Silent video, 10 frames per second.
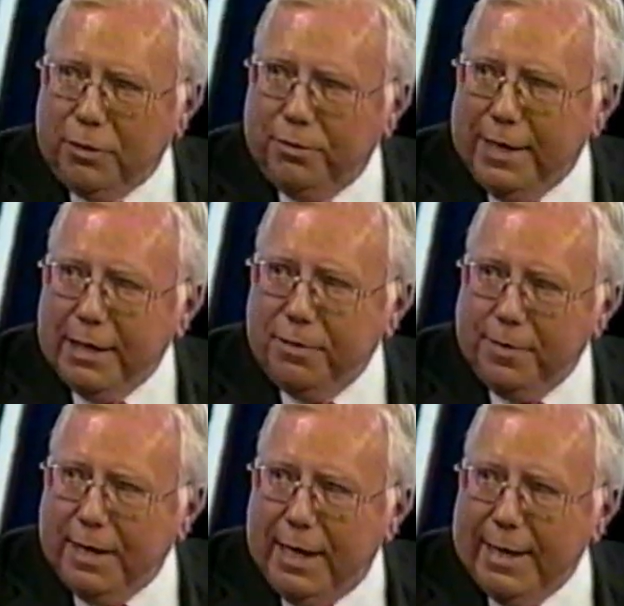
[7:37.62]
Frantz
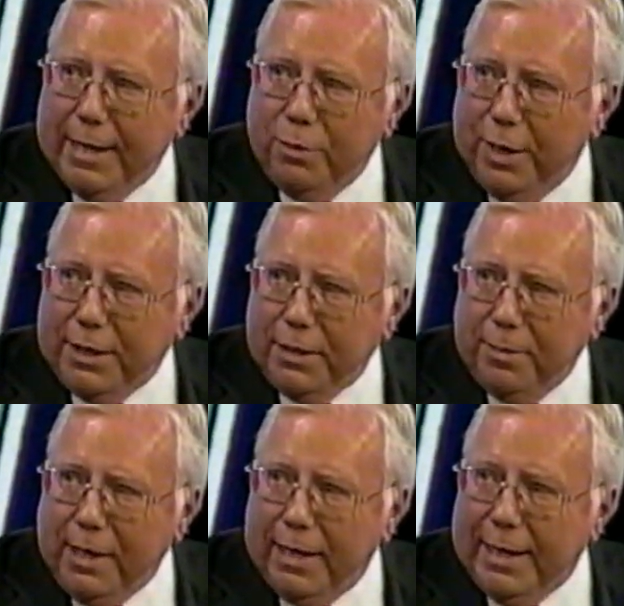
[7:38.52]
Fanon. He writes
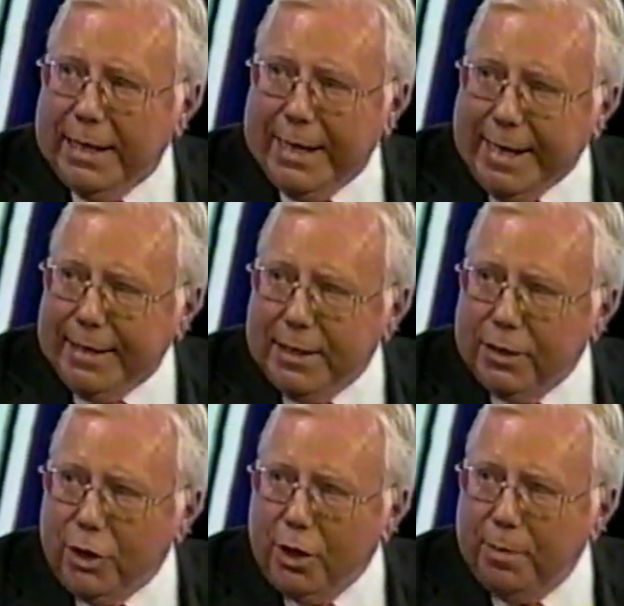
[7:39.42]
about it at length in
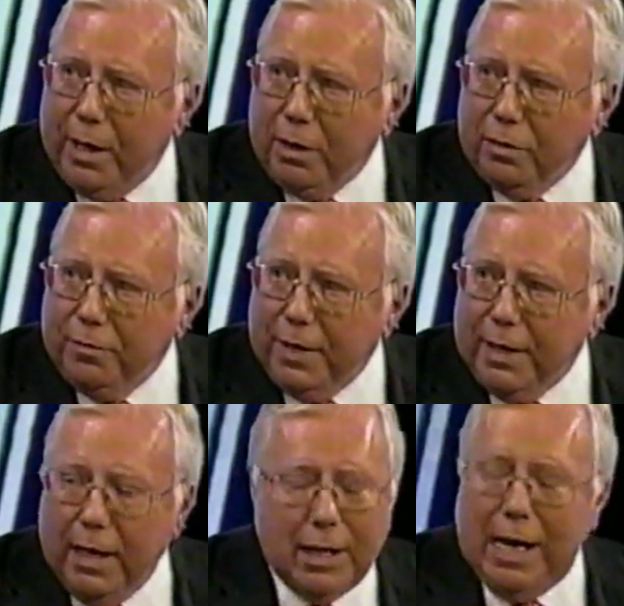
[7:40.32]
his
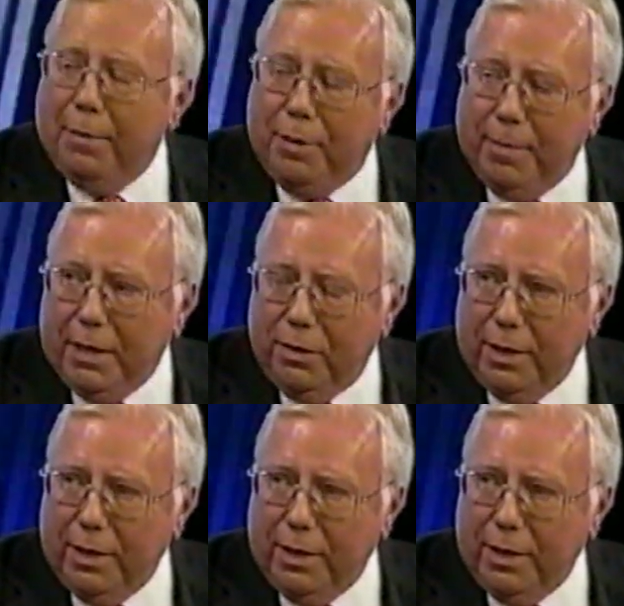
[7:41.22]
autobiography. Complimentary.